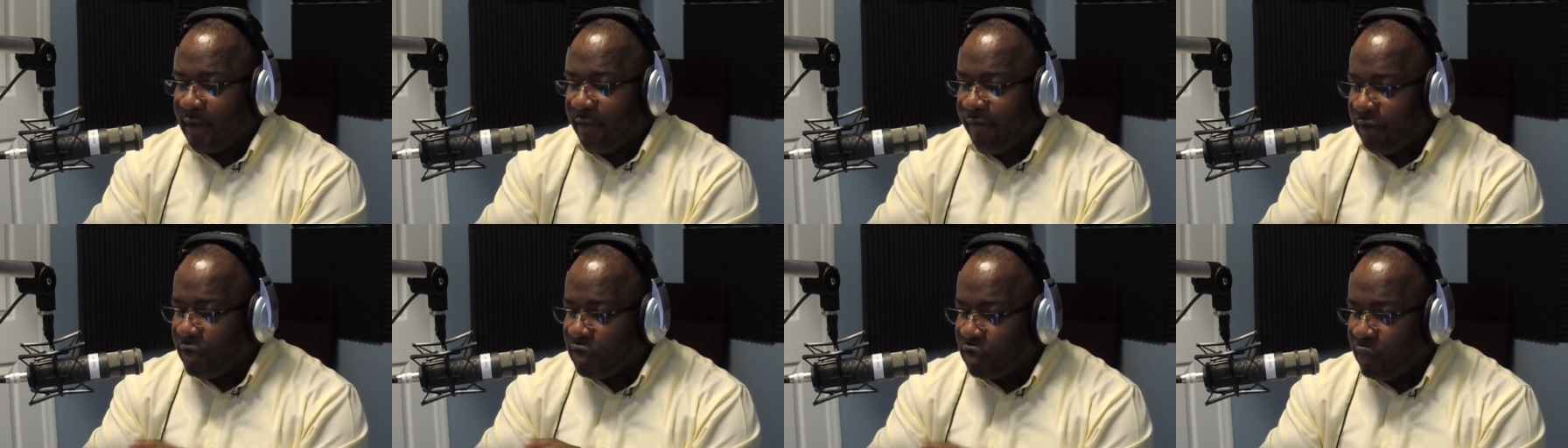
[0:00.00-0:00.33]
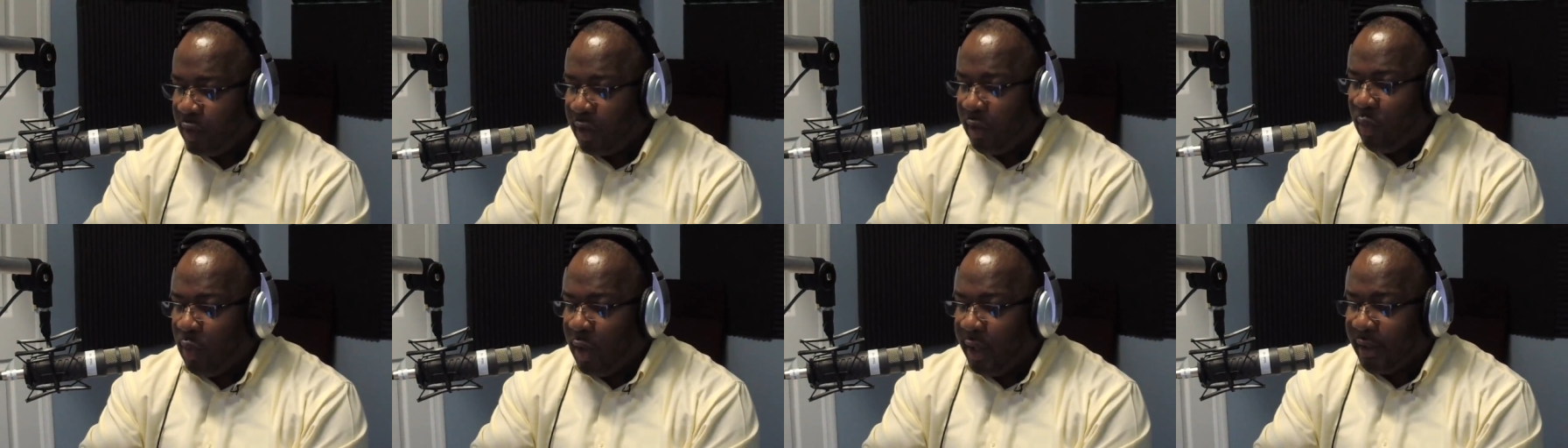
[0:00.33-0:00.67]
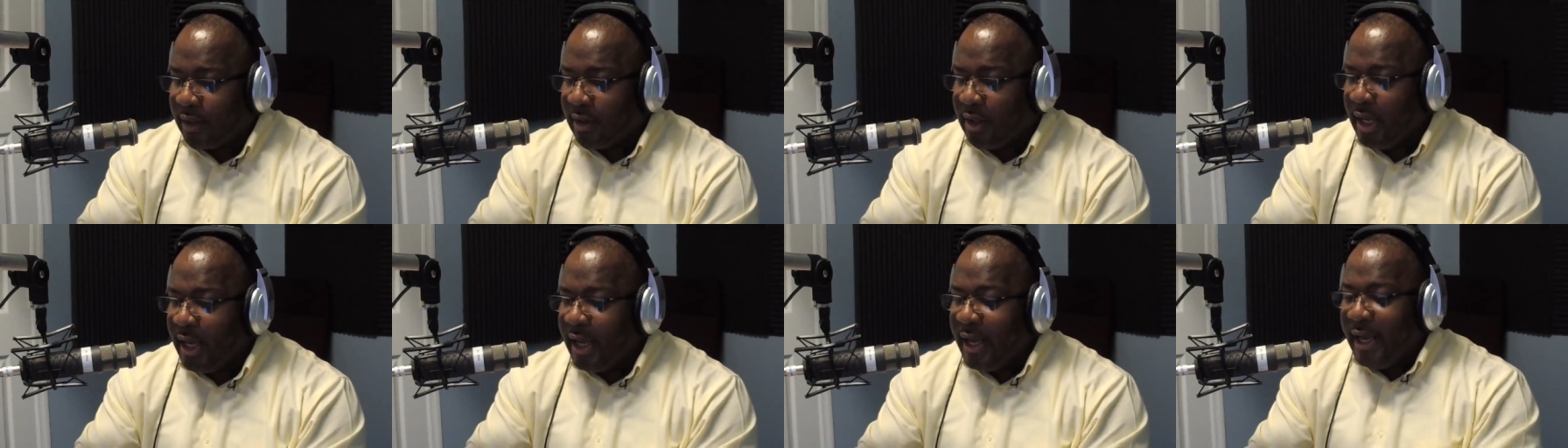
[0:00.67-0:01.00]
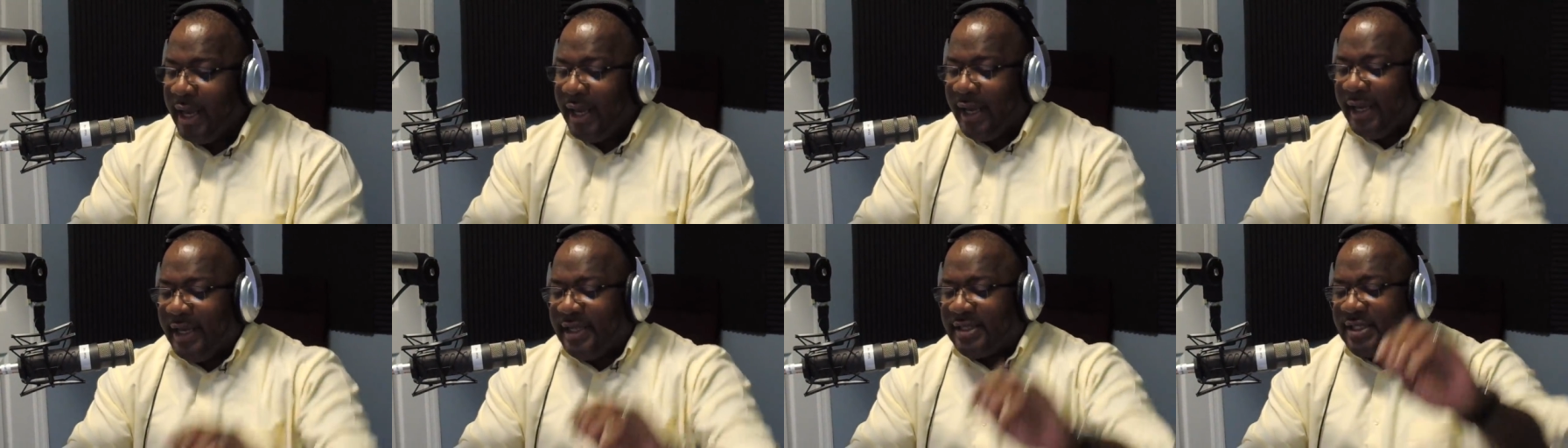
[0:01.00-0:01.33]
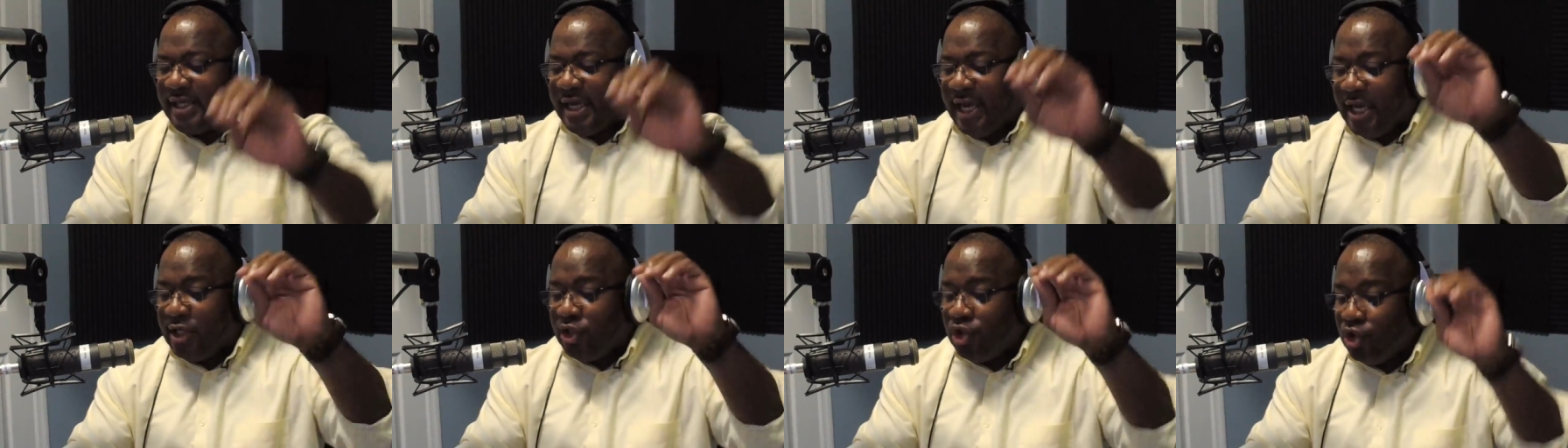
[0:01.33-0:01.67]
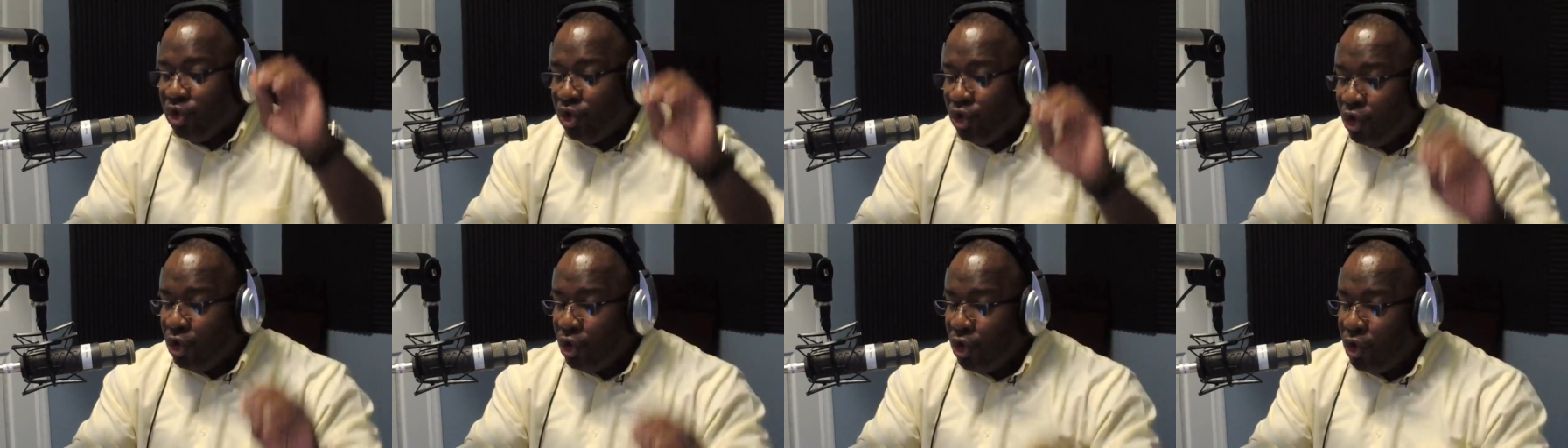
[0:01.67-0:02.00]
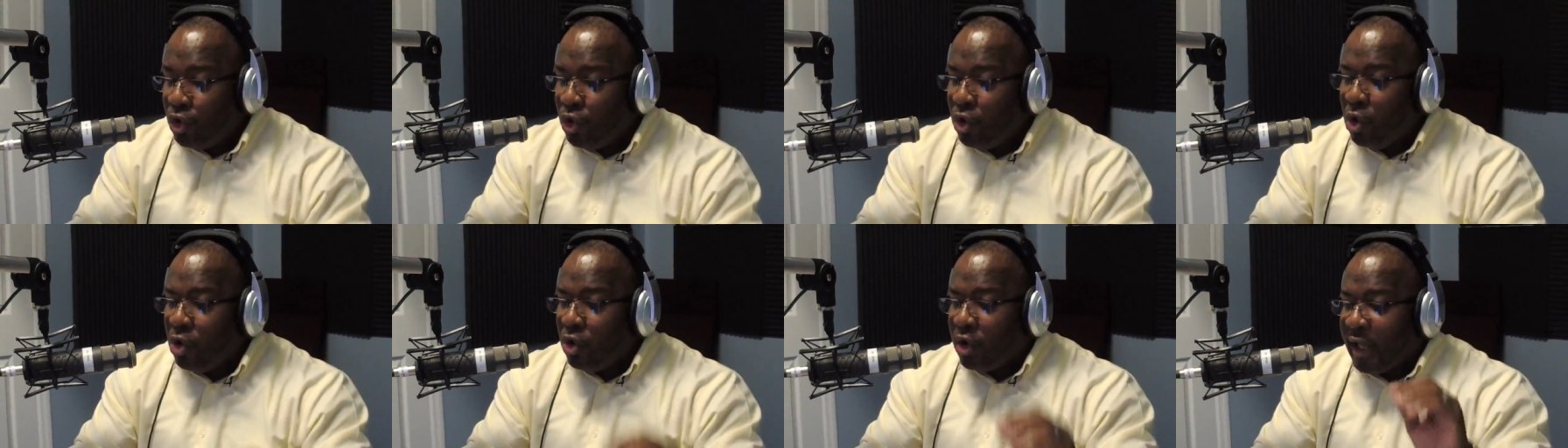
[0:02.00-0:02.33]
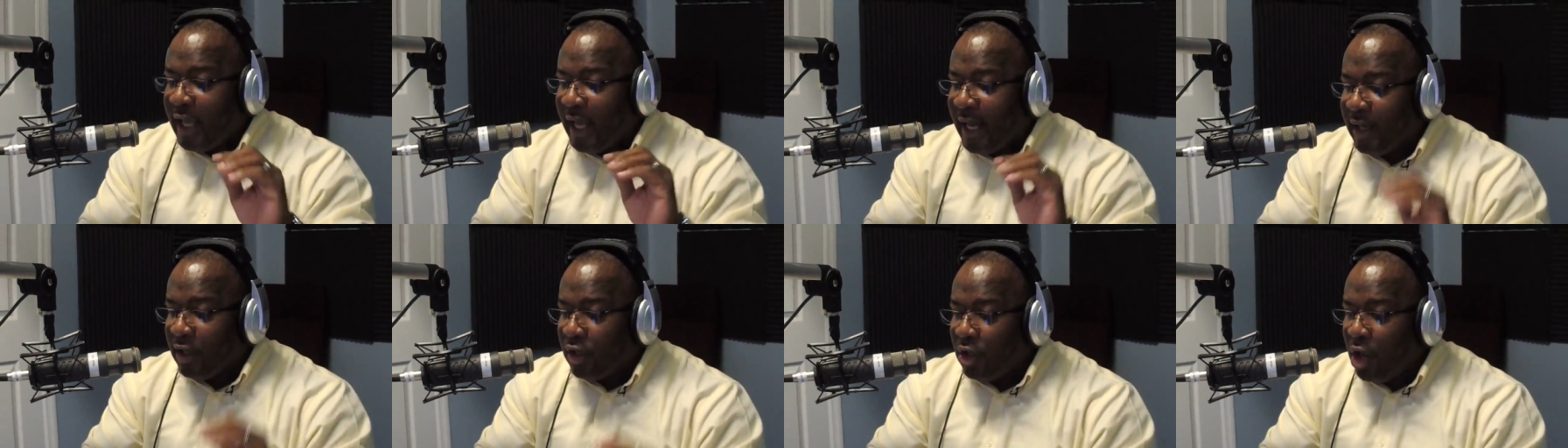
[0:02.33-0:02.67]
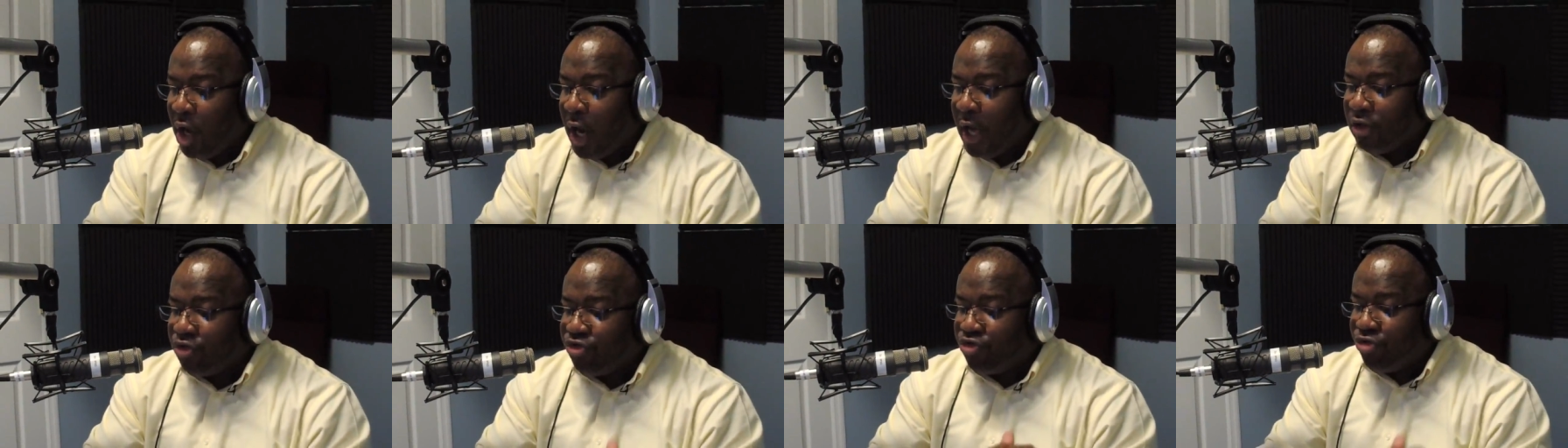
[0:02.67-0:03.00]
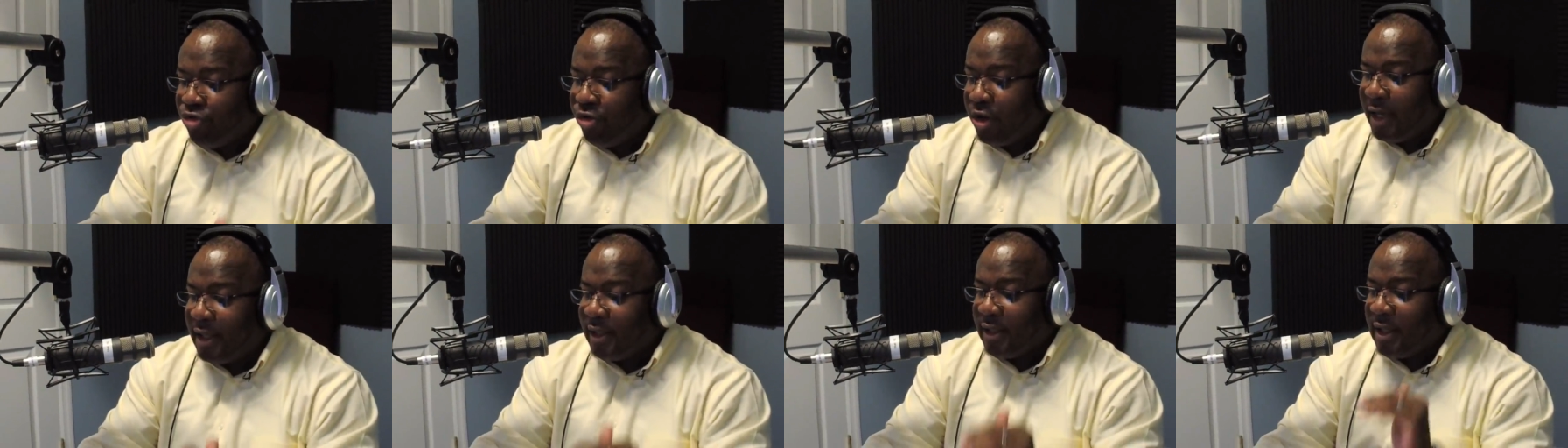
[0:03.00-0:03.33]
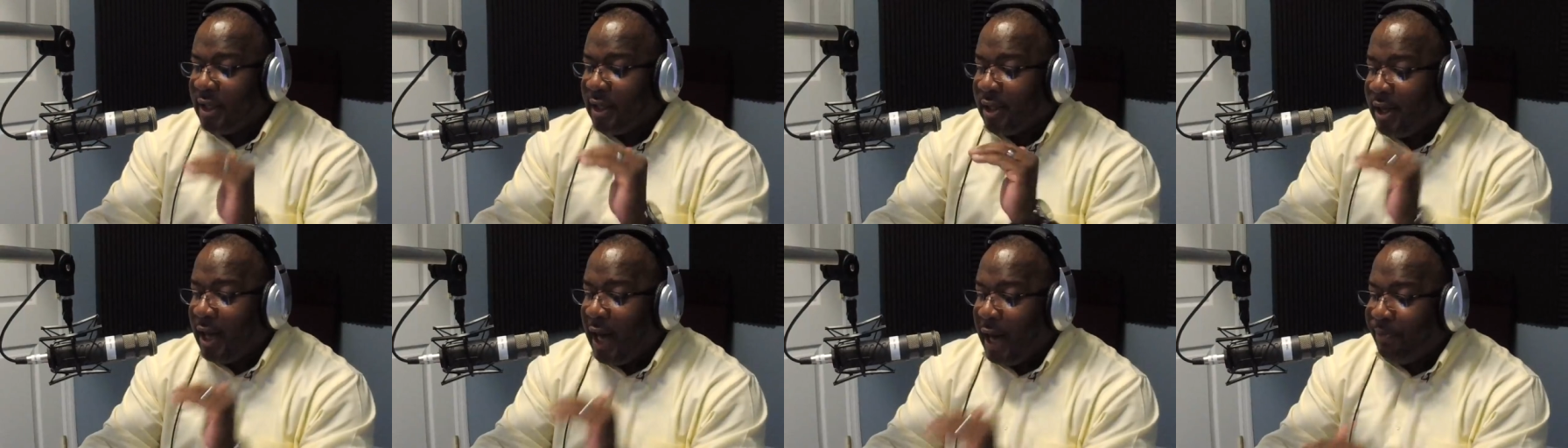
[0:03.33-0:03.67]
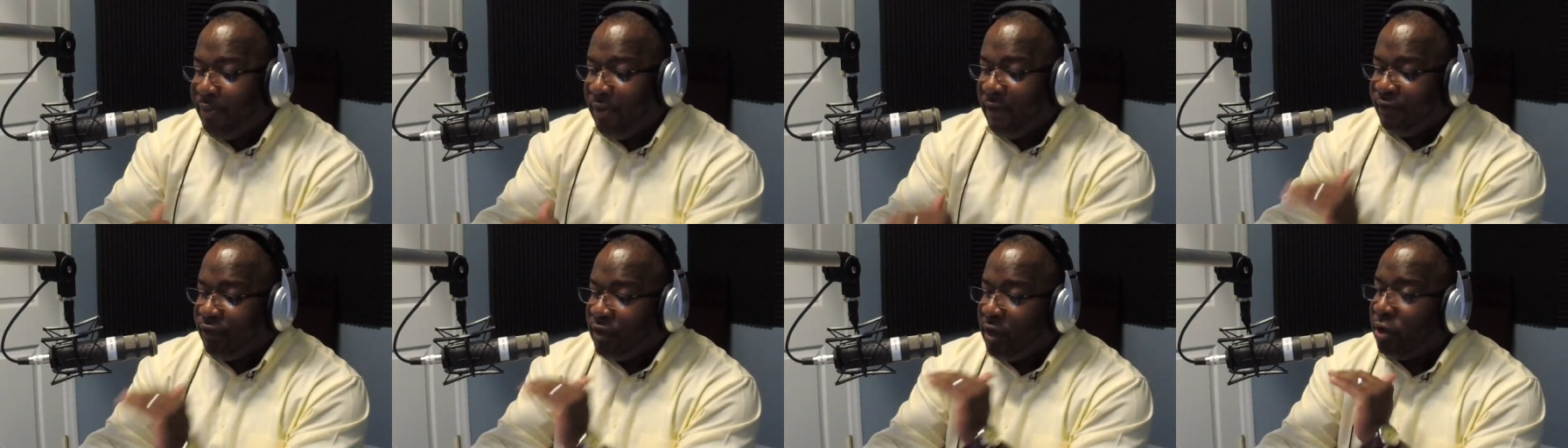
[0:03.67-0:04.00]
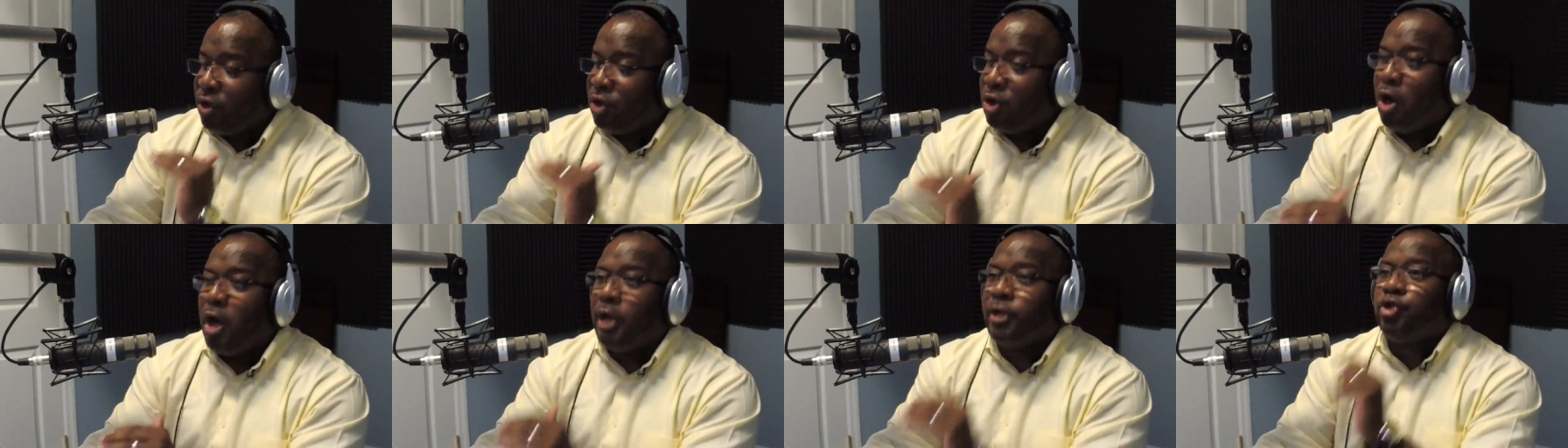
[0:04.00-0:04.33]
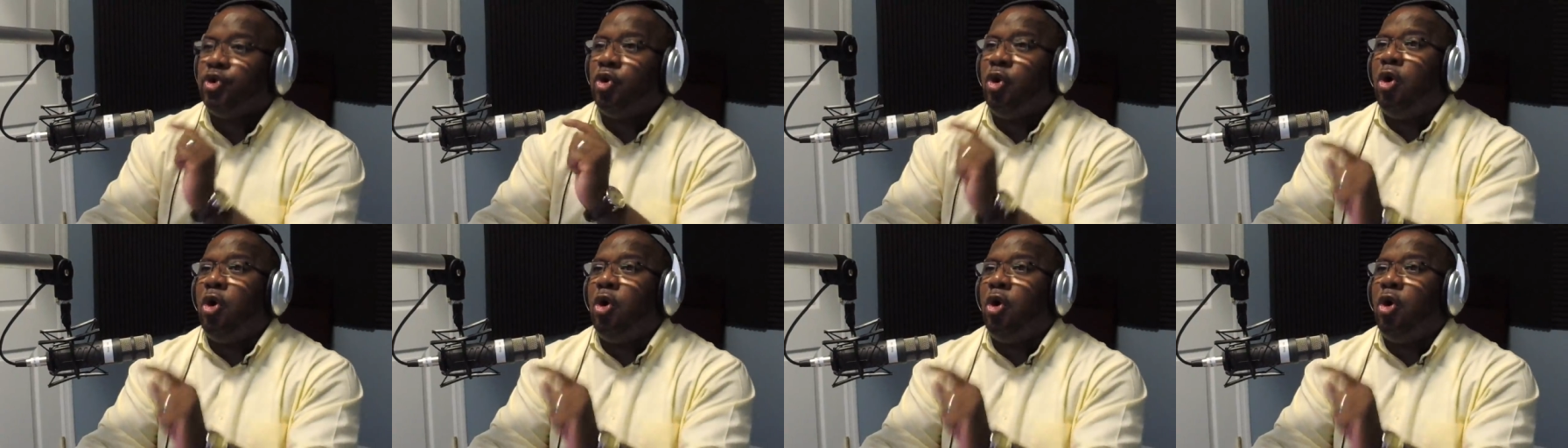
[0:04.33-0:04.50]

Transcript: Verse 21. He says, You cannot drink the cup of the Lord.